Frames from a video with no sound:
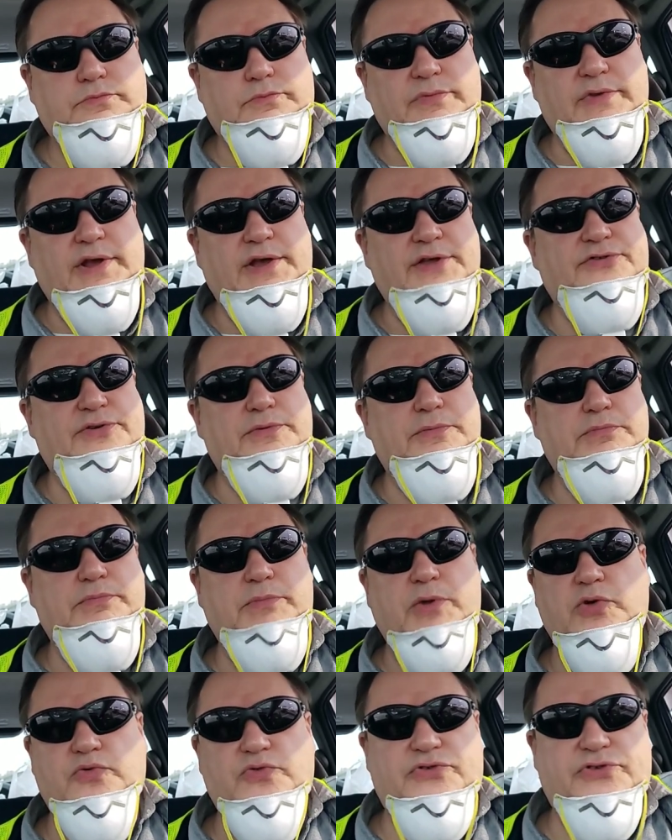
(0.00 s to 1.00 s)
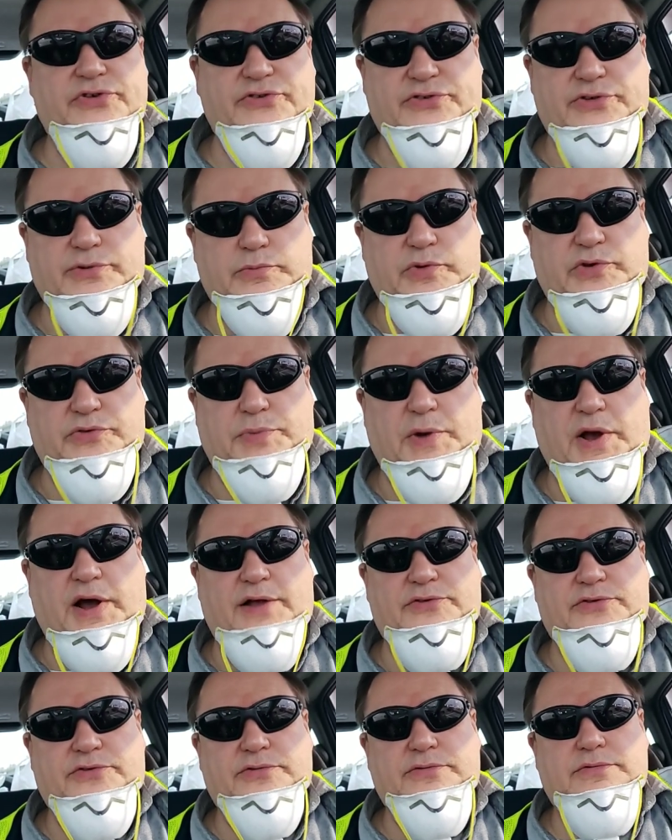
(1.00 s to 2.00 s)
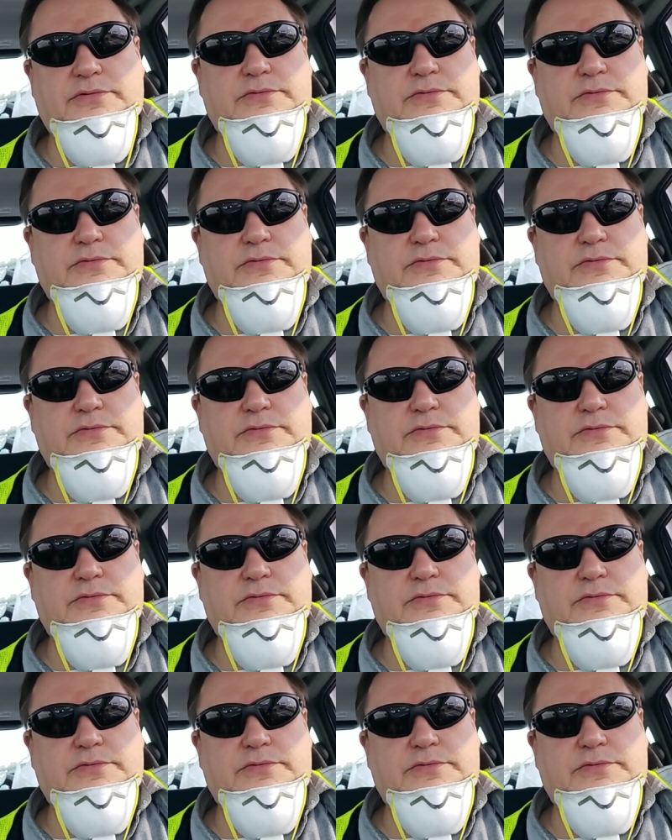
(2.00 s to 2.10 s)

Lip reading: it's an immune system response,